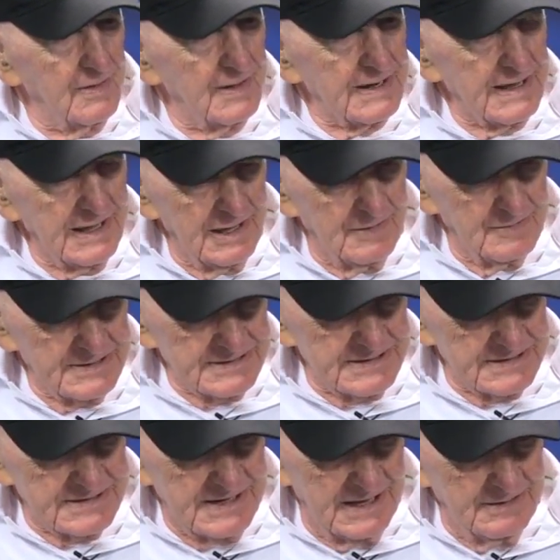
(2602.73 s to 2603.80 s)
the hell was
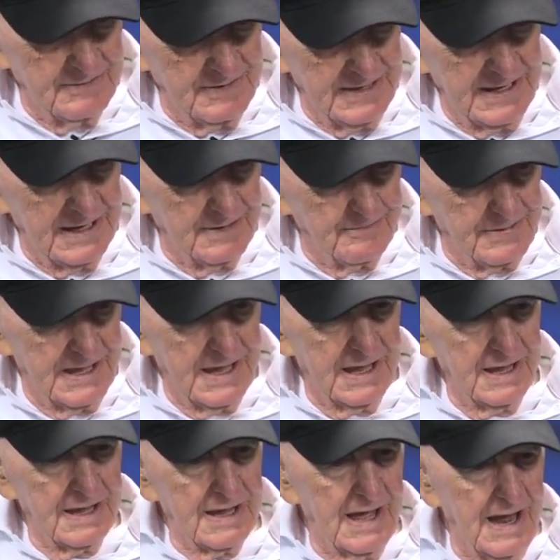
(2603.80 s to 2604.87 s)
his name? He had a
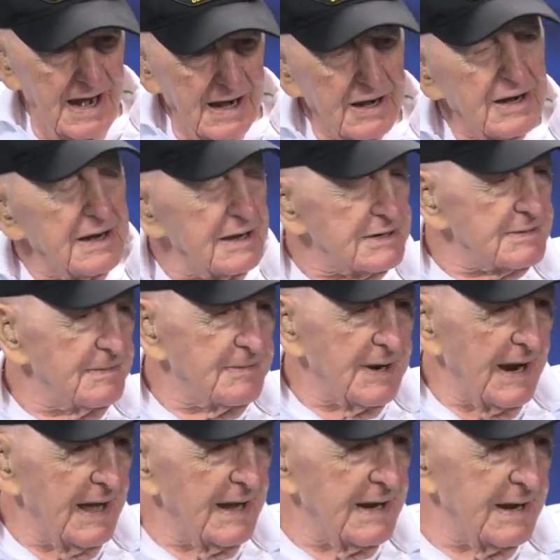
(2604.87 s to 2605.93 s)
big air conditioning
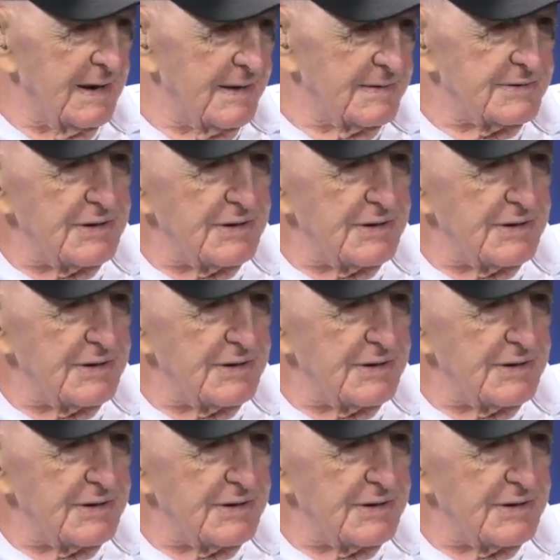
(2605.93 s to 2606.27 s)
plant here in